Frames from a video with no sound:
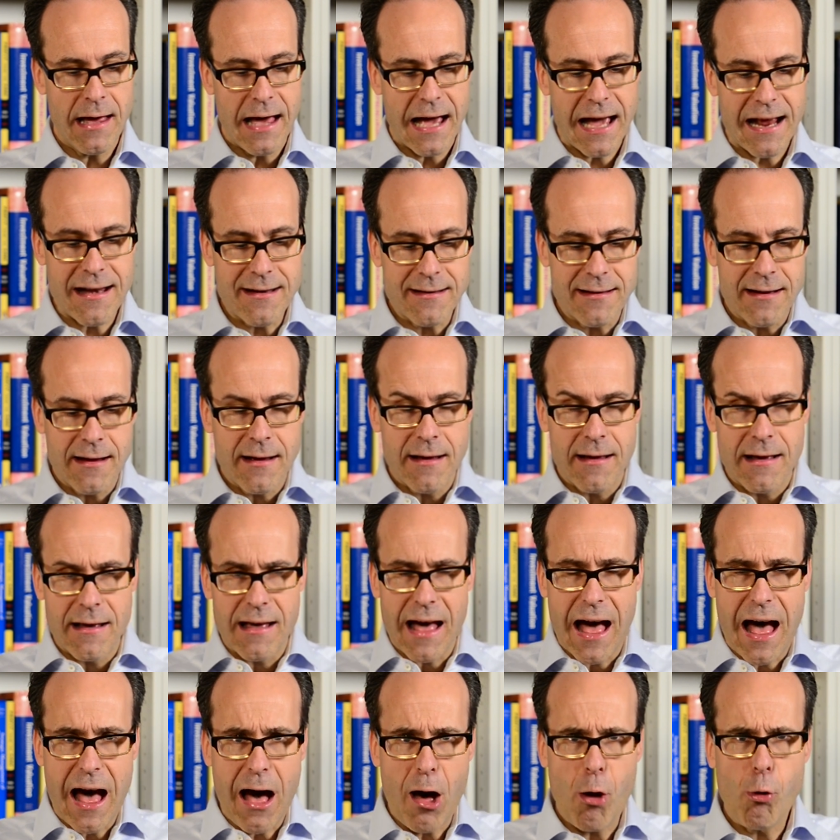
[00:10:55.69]
And
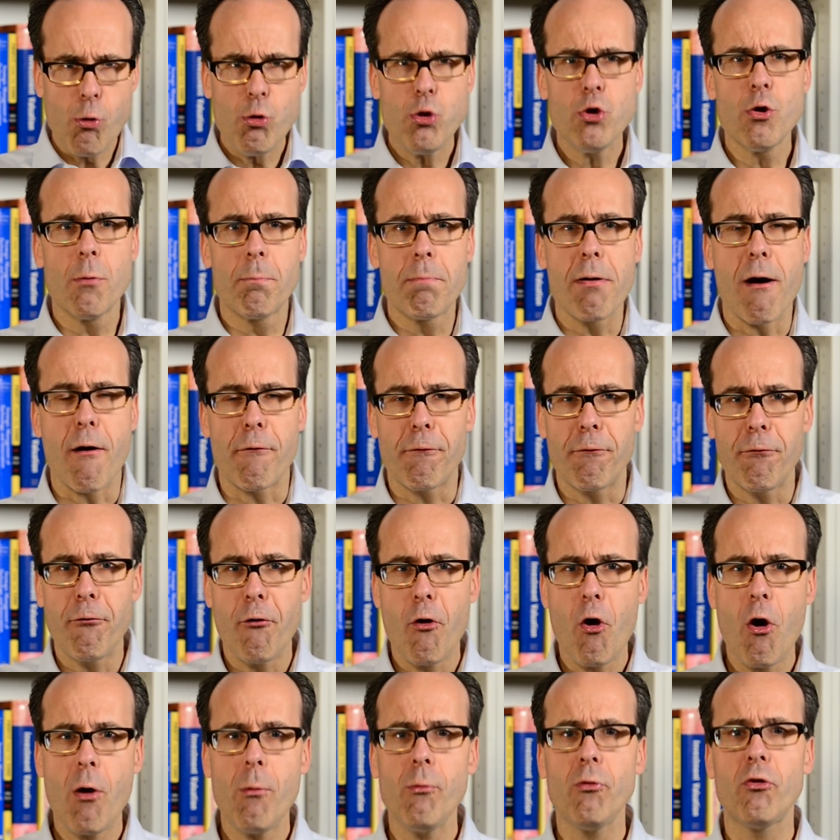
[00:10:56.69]
how you
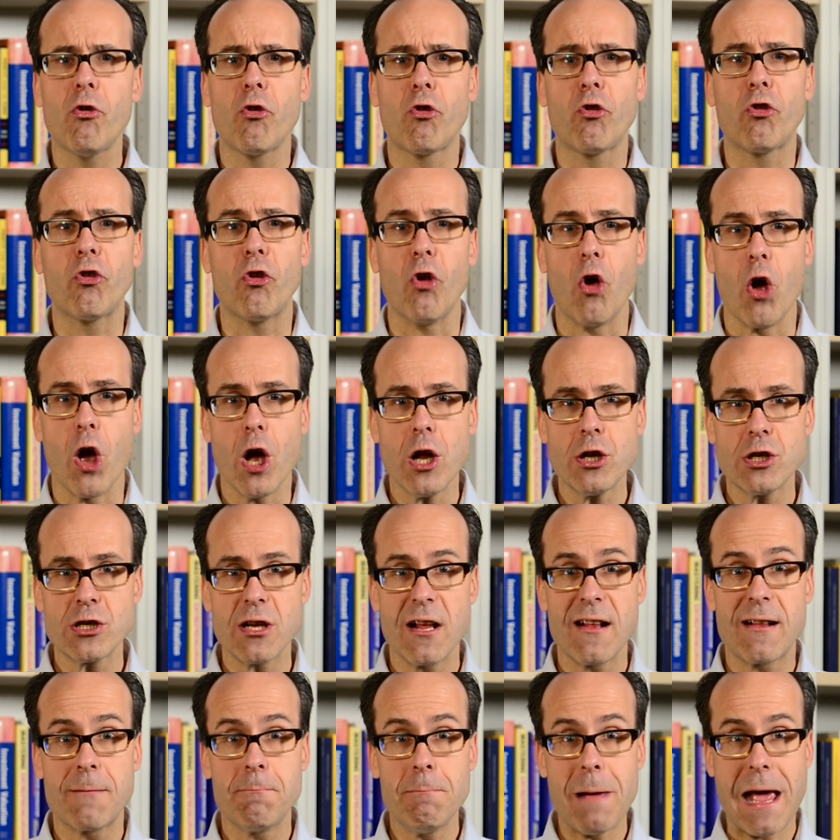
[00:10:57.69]
perform the search
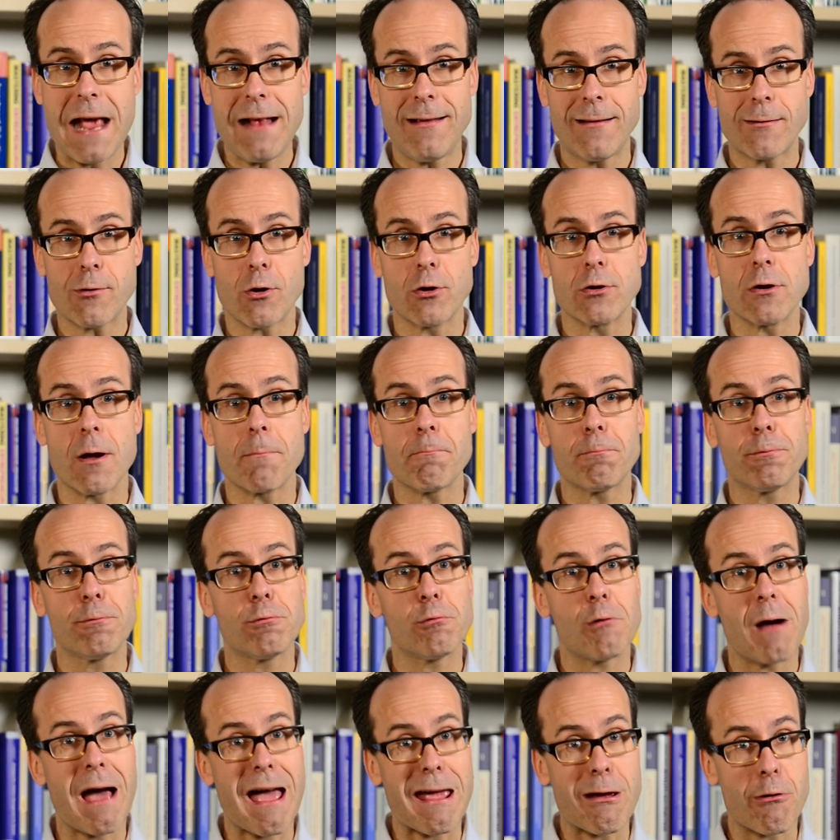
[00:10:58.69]
is based on your
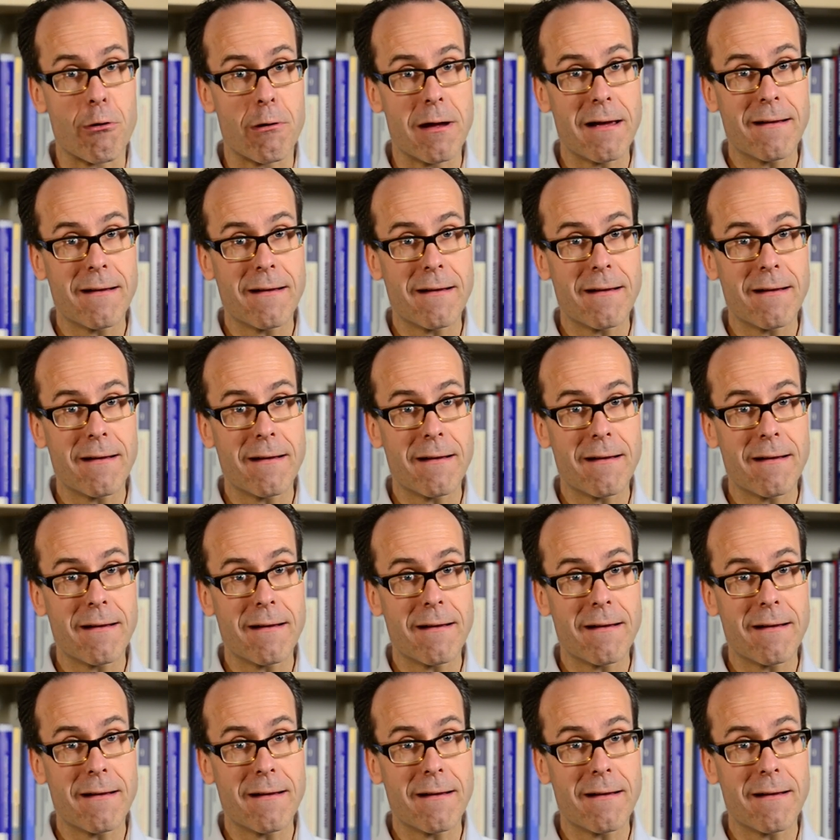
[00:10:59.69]
prior